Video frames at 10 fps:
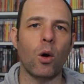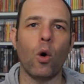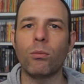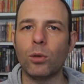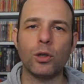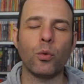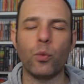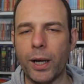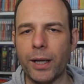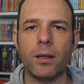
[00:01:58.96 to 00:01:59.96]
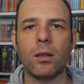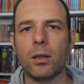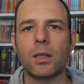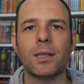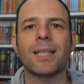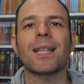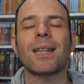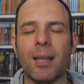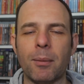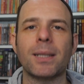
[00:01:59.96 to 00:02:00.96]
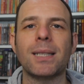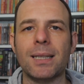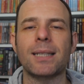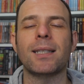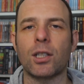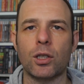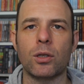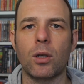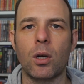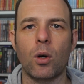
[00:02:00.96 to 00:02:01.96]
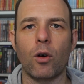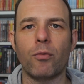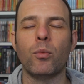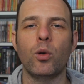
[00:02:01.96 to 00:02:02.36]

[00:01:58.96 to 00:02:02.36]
almost regular to get limited edition of